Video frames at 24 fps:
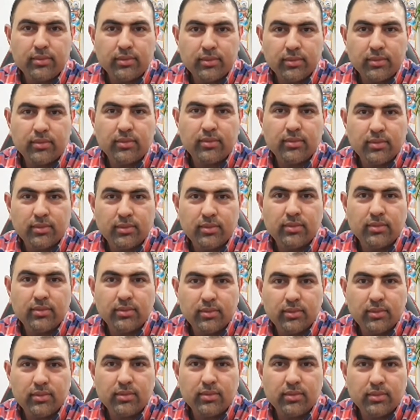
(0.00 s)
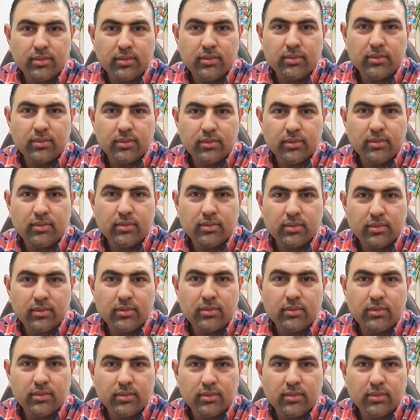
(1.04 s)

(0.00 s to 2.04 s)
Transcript: No words are spoken by the person on screen.